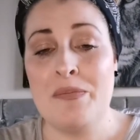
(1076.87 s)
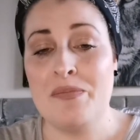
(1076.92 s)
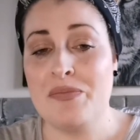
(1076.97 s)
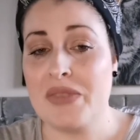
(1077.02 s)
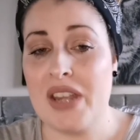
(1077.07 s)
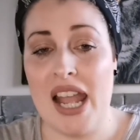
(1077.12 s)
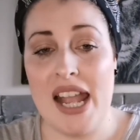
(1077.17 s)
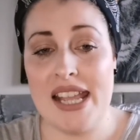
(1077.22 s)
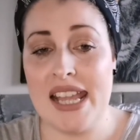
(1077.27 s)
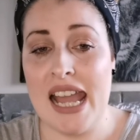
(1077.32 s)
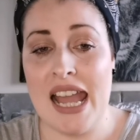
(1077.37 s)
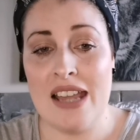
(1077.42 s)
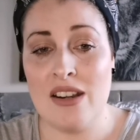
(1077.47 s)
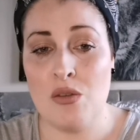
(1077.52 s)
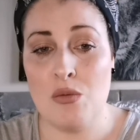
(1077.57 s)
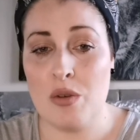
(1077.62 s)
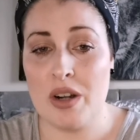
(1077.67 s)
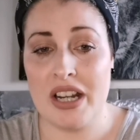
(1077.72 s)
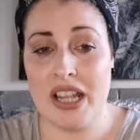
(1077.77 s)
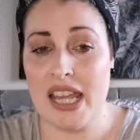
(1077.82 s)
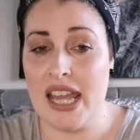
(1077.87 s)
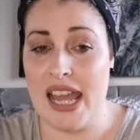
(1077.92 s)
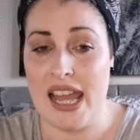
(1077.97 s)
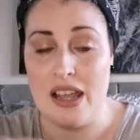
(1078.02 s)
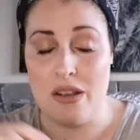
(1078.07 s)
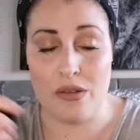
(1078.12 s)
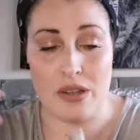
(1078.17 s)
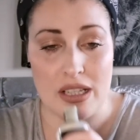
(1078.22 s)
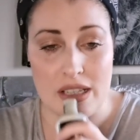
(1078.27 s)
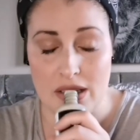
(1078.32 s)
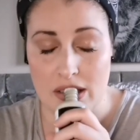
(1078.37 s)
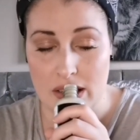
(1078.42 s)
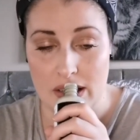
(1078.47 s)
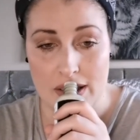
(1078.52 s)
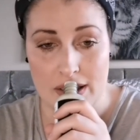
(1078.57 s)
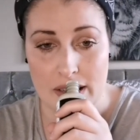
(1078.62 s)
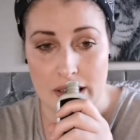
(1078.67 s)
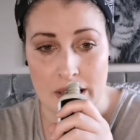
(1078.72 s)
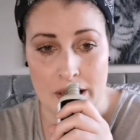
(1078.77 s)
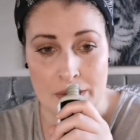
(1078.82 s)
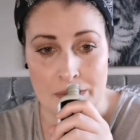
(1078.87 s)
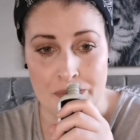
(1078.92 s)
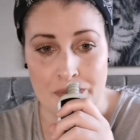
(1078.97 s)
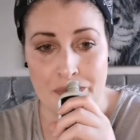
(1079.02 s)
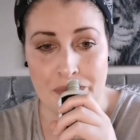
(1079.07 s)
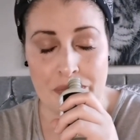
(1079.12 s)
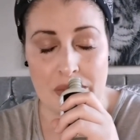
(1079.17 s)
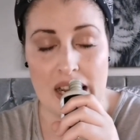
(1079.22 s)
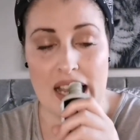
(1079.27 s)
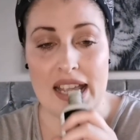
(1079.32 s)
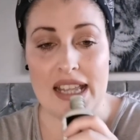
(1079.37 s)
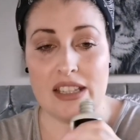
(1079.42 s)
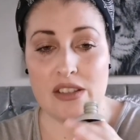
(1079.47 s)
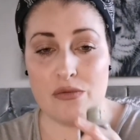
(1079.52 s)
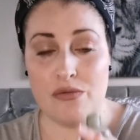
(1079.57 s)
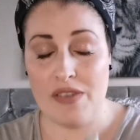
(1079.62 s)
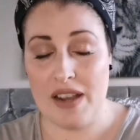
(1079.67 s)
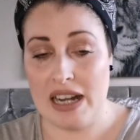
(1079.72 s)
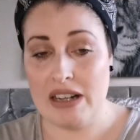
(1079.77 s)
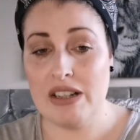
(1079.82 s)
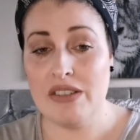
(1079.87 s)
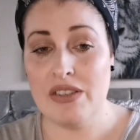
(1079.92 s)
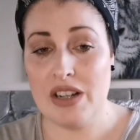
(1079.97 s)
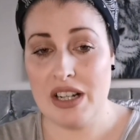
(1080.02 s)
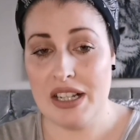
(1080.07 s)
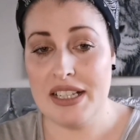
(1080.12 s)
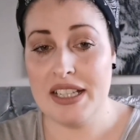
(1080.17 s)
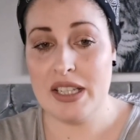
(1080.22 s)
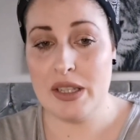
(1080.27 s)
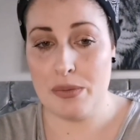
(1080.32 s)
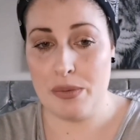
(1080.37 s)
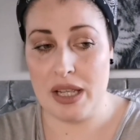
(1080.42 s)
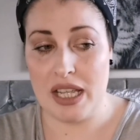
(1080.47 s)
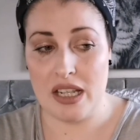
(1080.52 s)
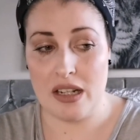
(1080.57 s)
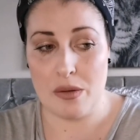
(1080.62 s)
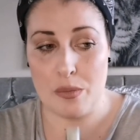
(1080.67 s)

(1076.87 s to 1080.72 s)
I cannot work it out. It's very sweet,